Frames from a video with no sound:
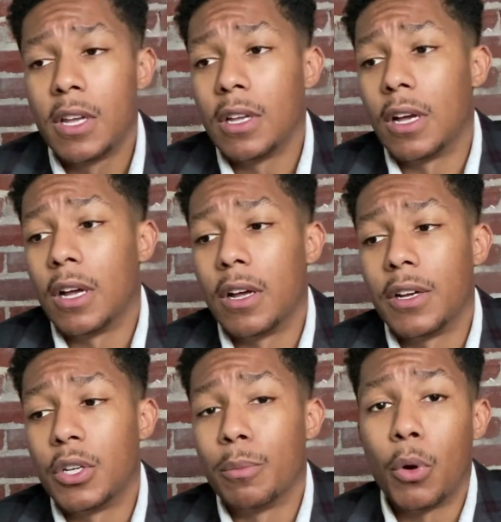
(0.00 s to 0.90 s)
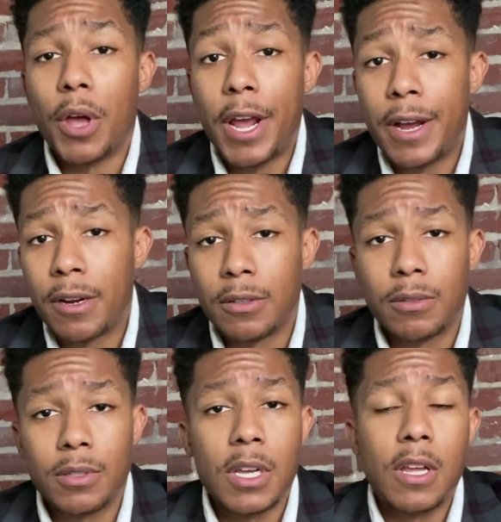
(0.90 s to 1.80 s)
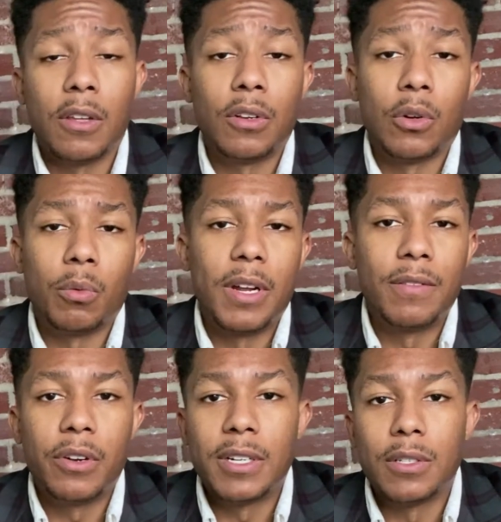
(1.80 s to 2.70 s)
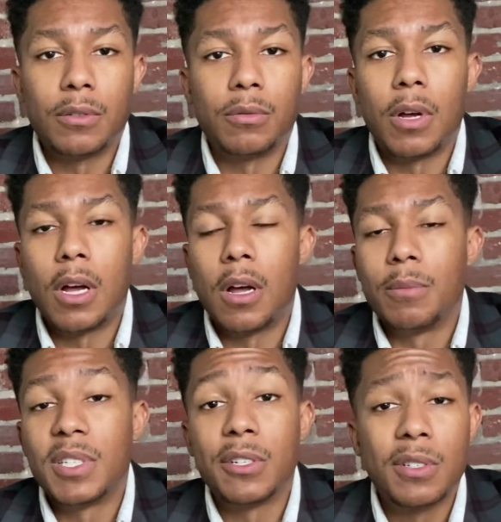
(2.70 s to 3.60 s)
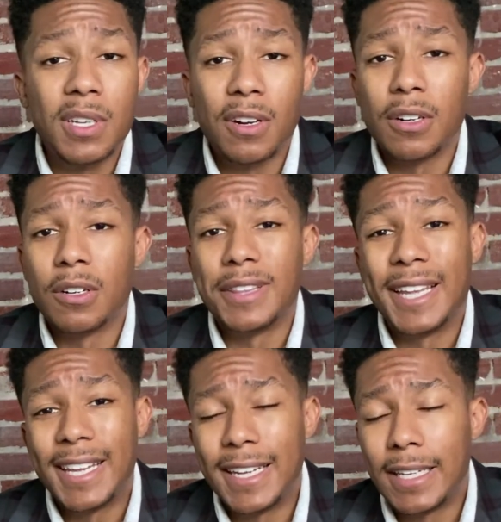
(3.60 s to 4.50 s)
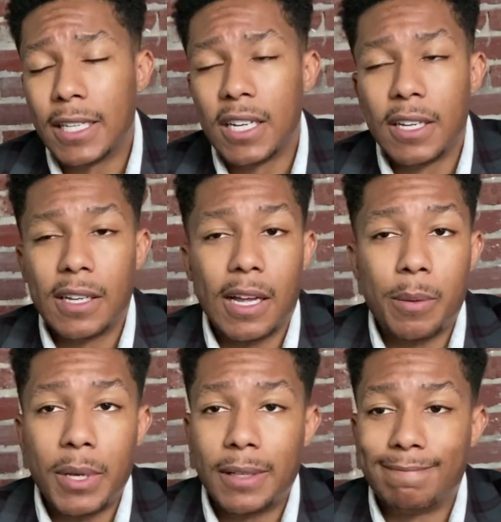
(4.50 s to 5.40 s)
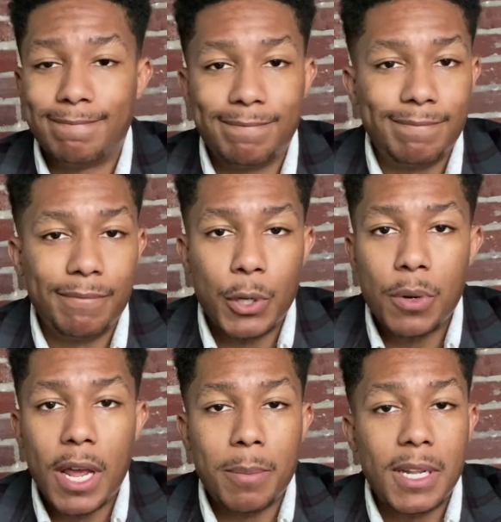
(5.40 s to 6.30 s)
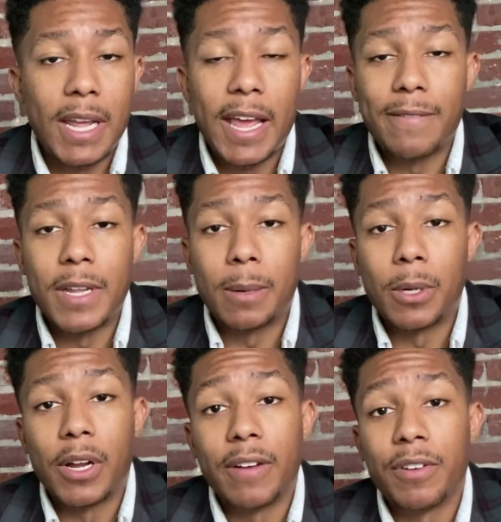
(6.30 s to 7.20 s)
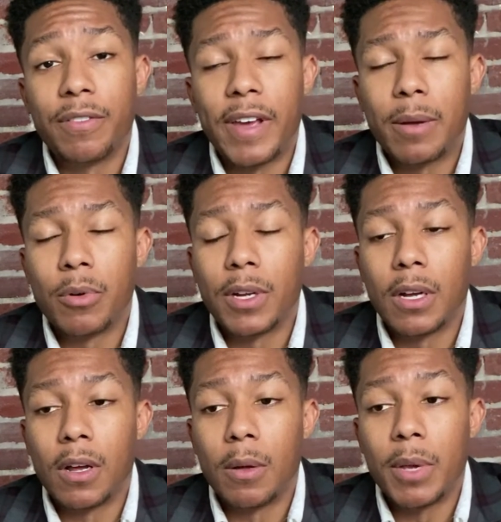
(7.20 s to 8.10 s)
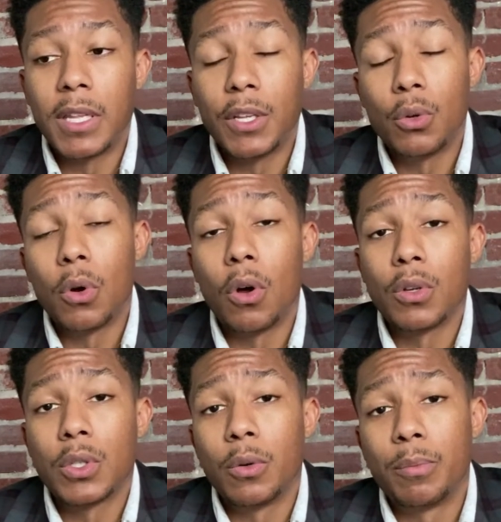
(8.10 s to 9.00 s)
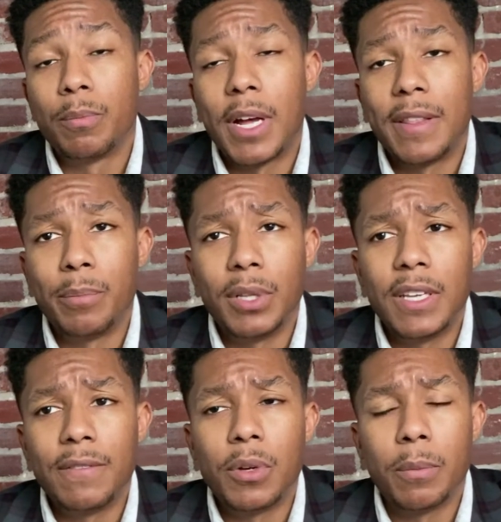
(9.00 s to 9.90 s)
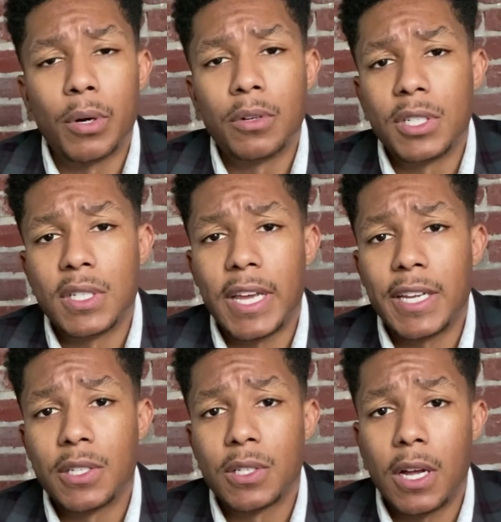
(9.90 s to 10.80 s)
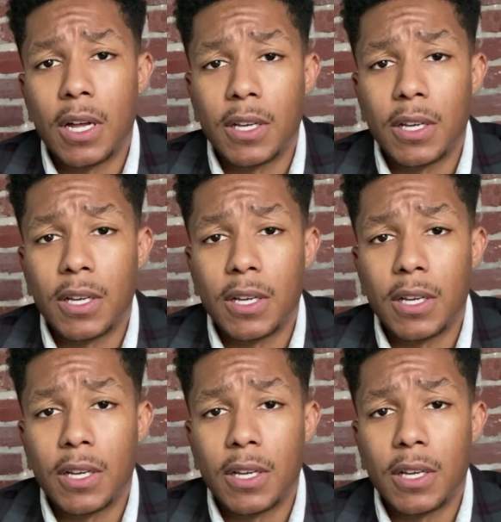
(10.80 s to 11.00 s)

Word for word: uh, your mohairs. You know, whatever you're into. Um, seersucker, linen. I mean, you name it, they have damn near every fabric. Um, and then you can also, I believe you can purchase a, uh, a